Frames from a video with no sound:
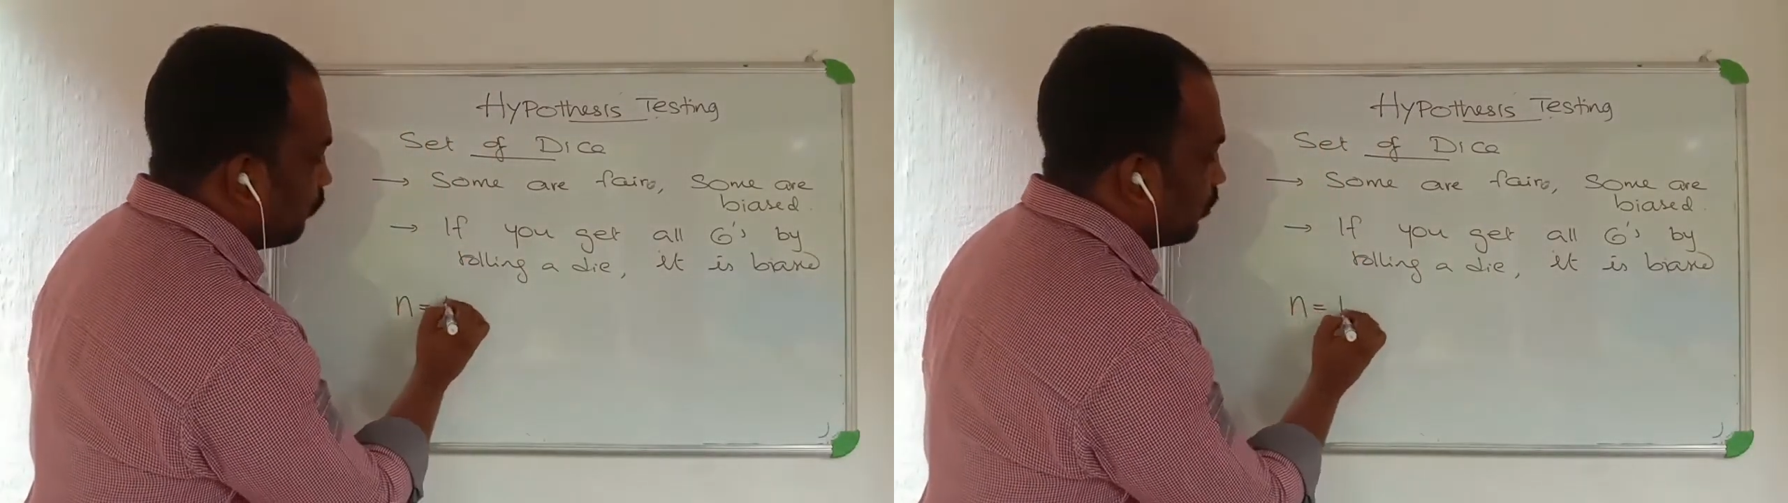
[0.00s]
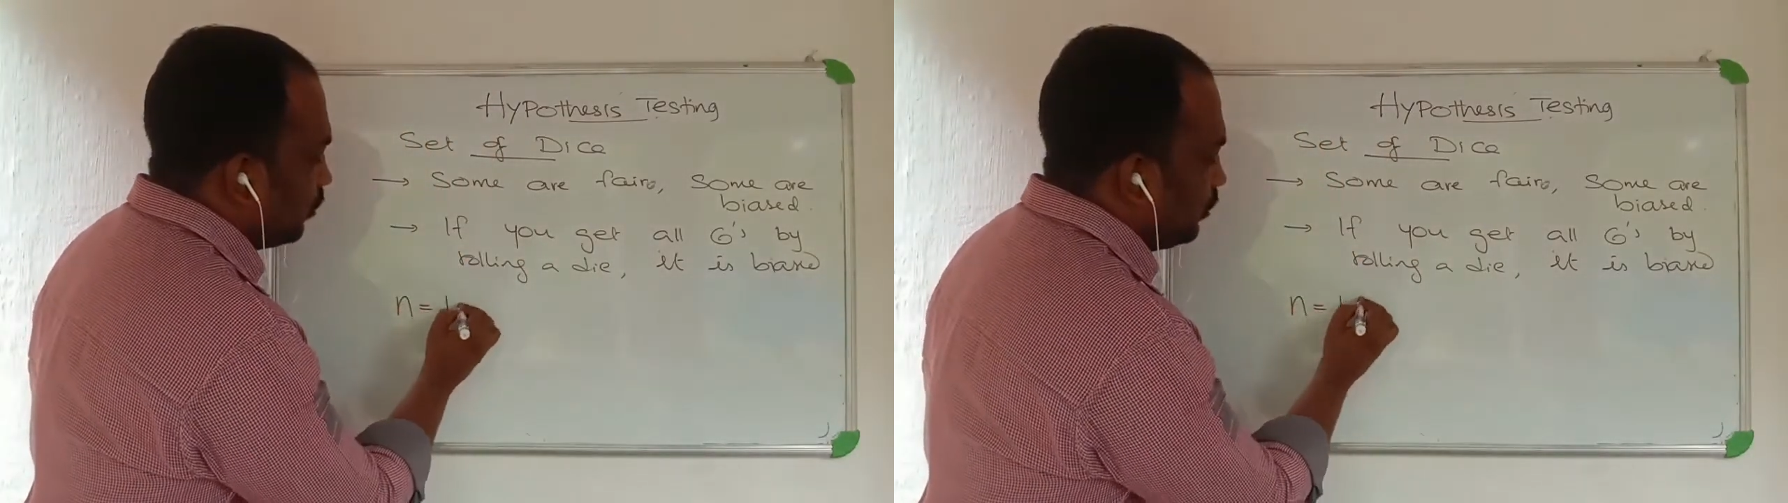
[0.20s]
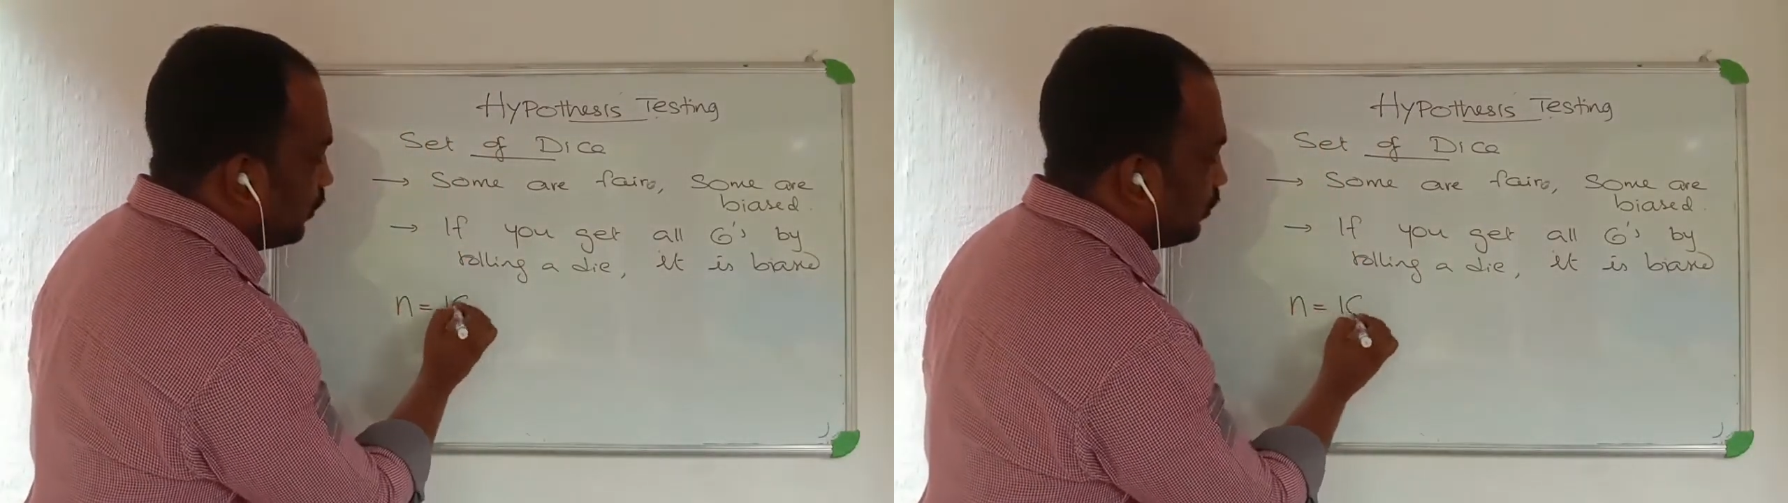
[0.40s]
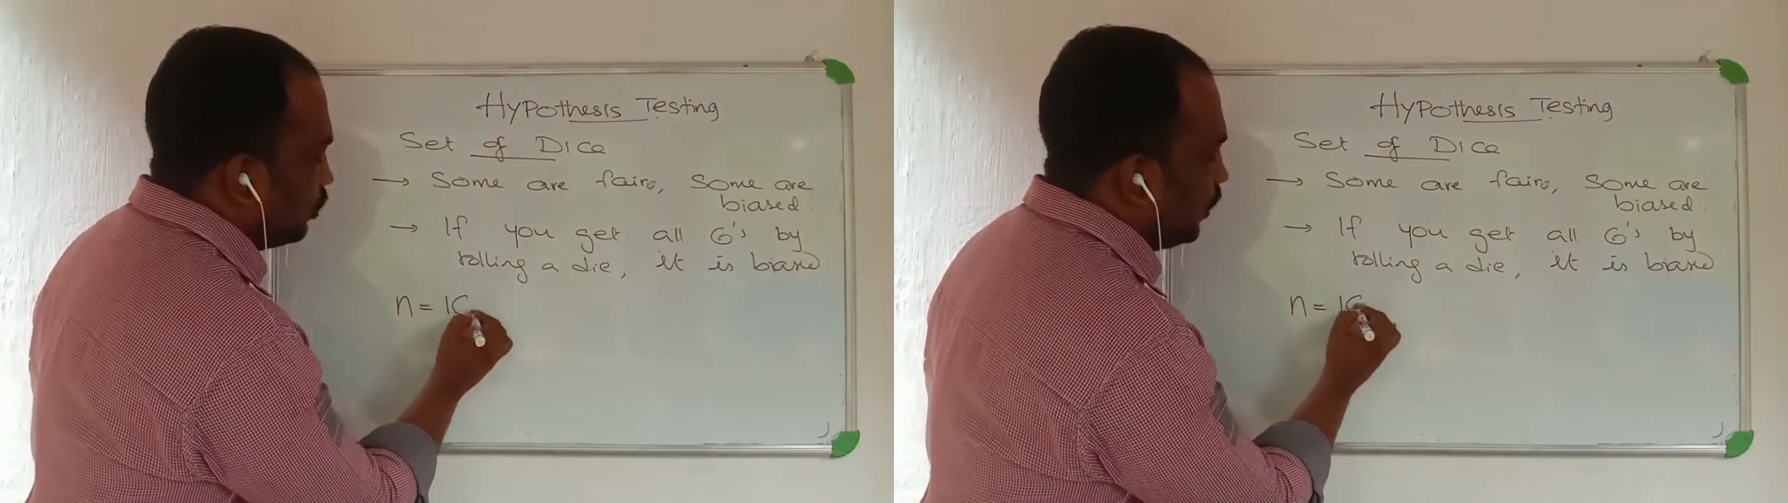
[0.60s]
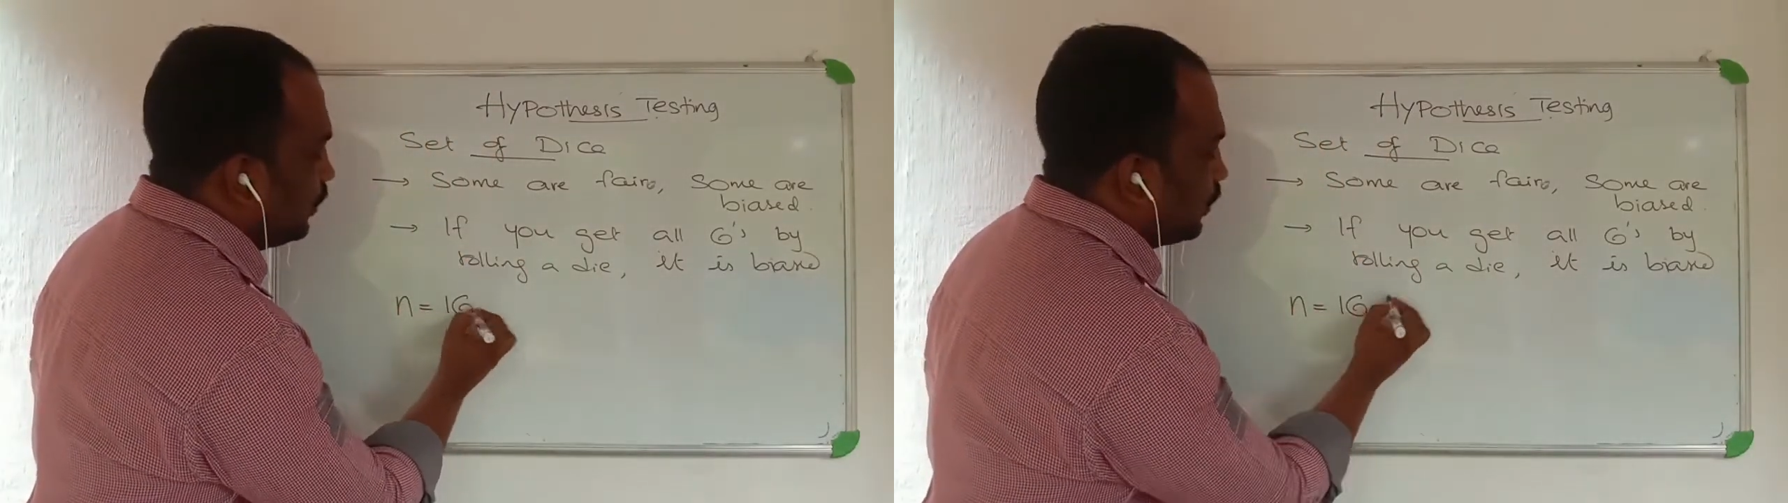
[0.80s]

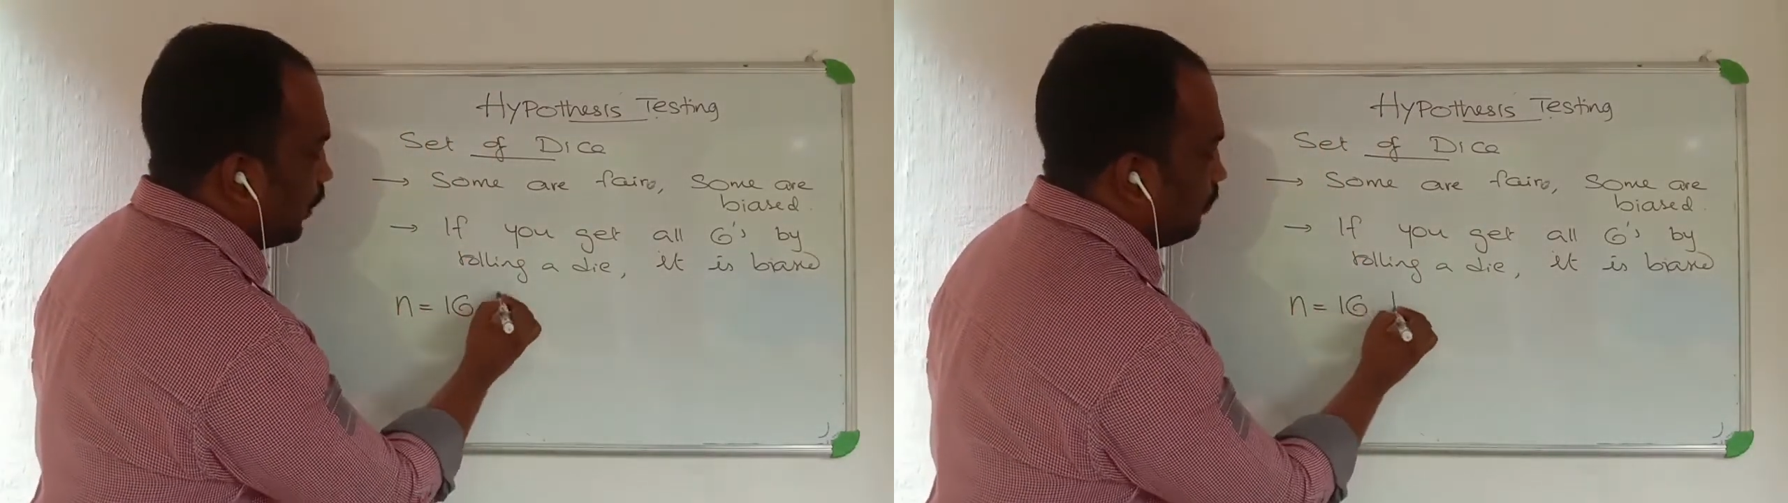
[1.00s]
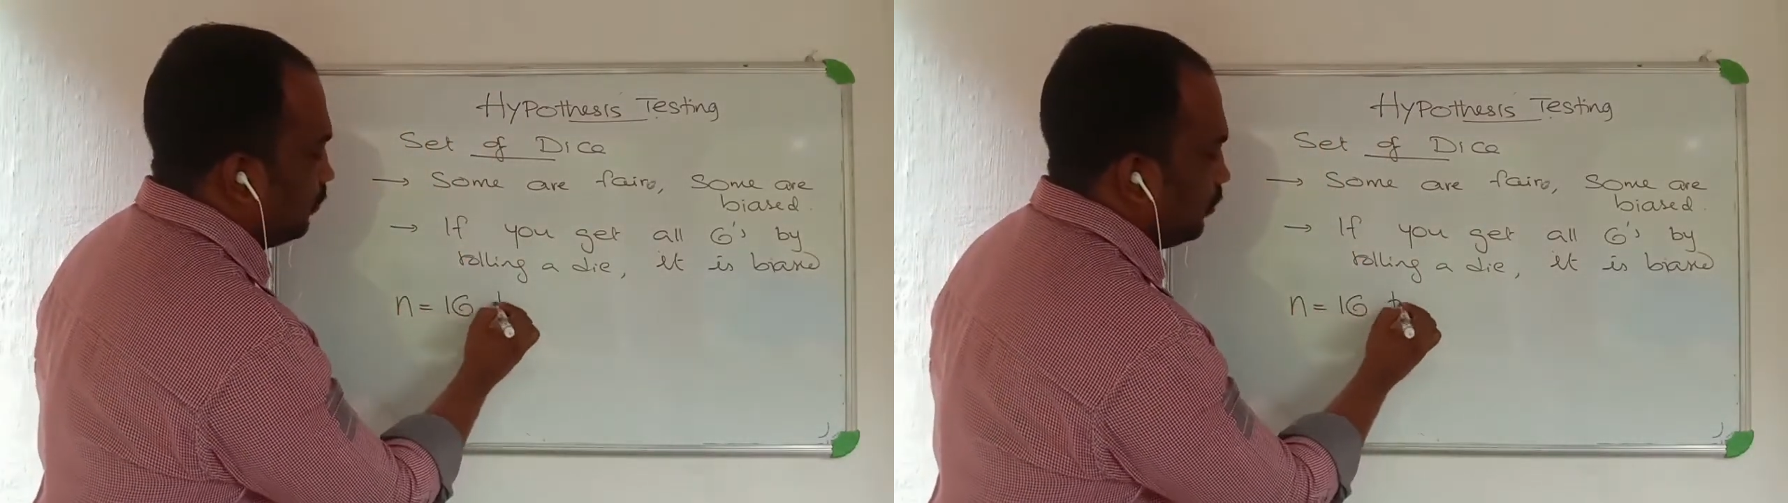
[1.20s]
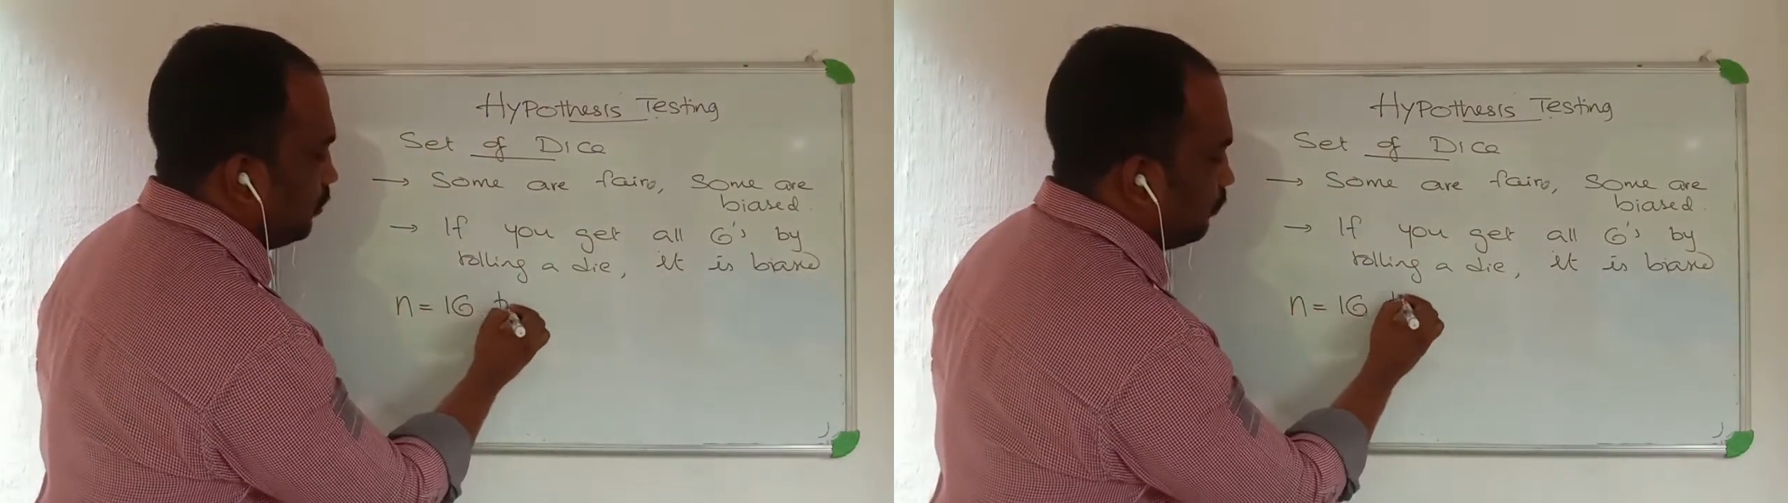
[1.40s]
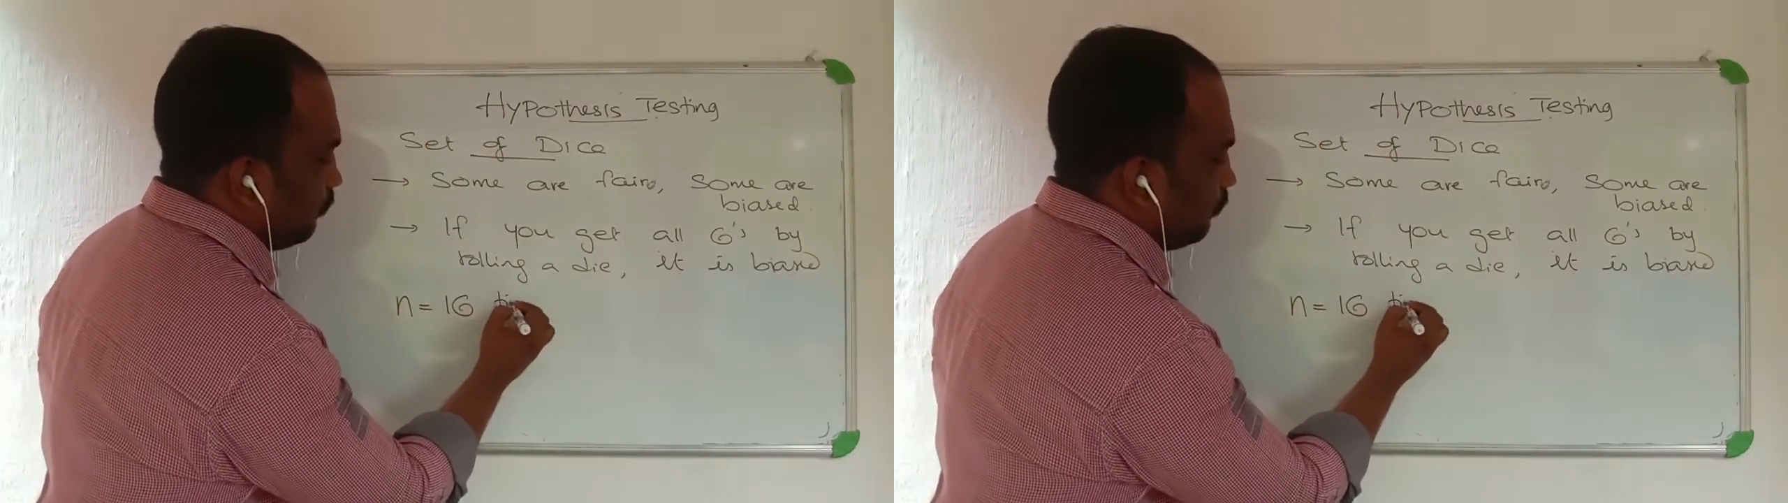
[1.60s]
16 times.